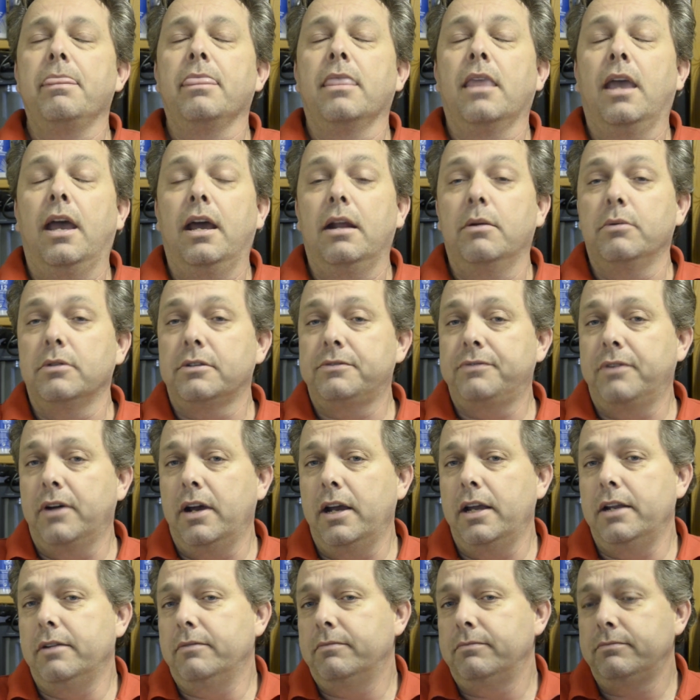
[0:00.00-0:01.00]
and it was
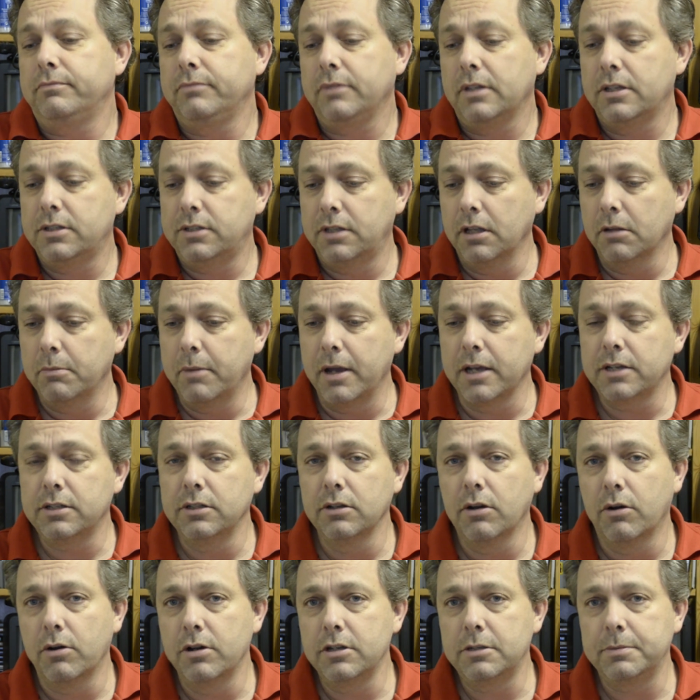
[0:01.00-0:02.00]
fine. Still makes
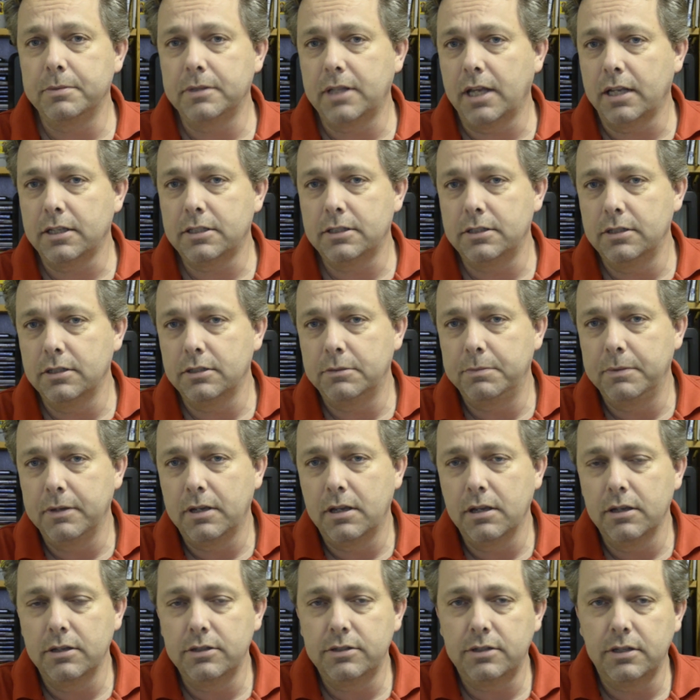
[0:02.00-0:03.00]
noise, but that's just
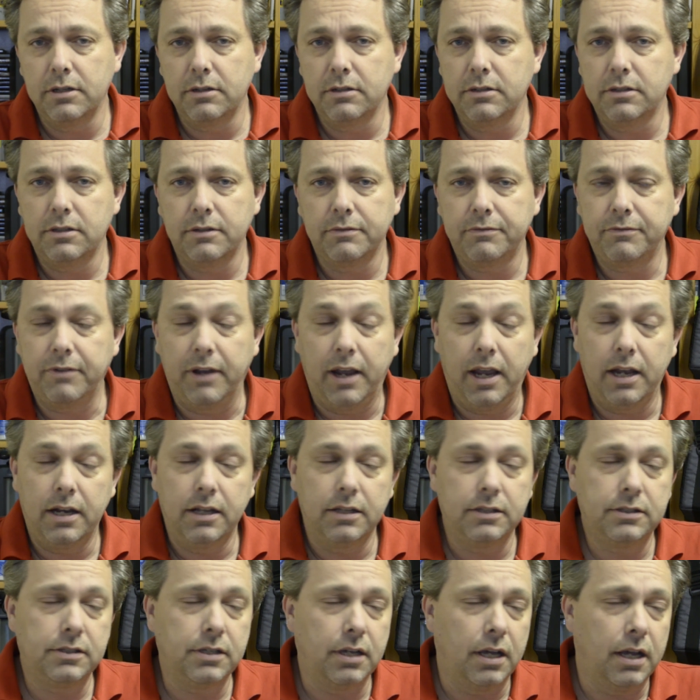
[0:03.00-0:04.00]
because there's a fan
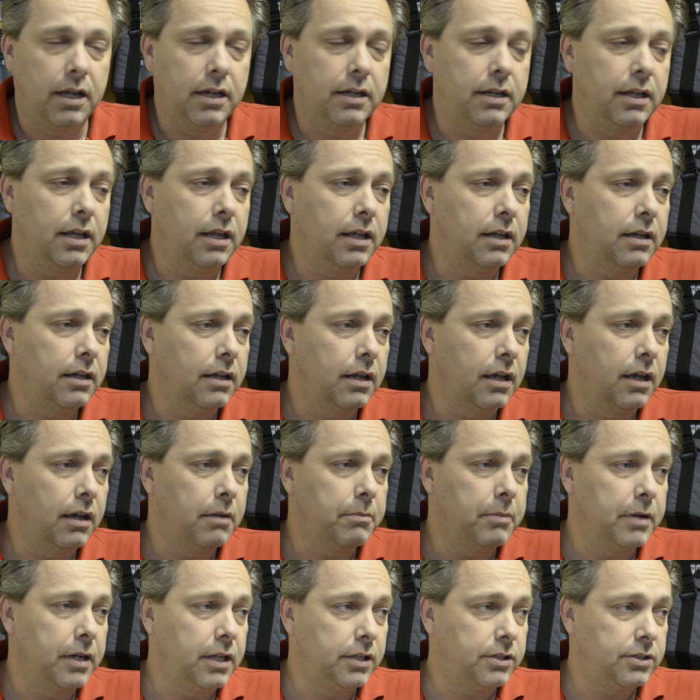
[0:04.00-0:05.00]
inside, and
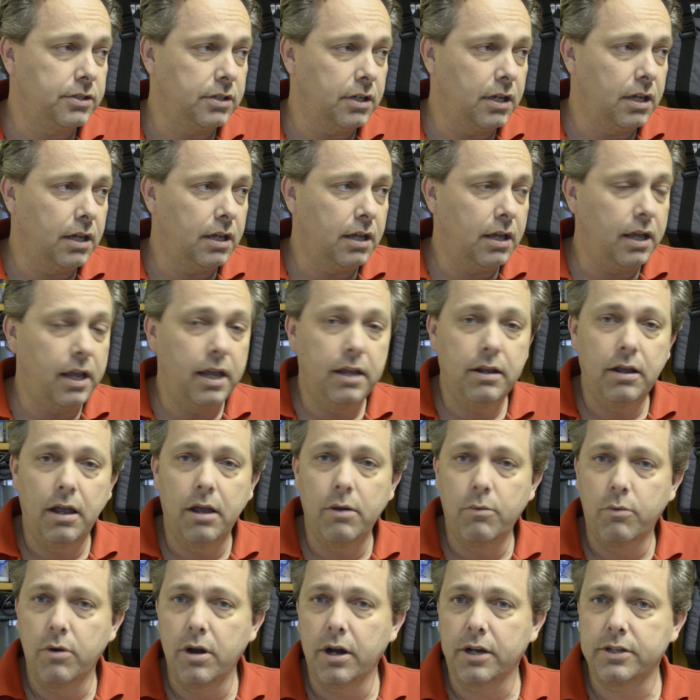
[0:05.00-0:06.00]
but
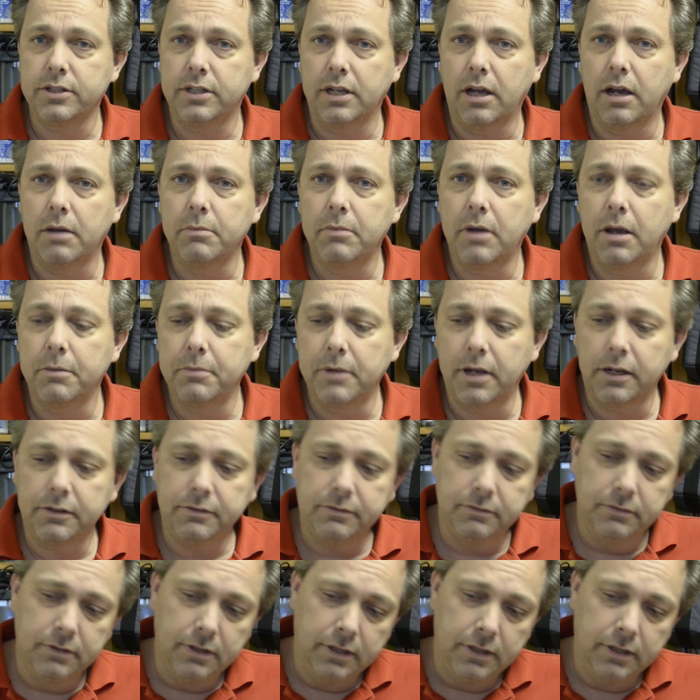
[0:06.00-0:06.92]
it works now. I'm not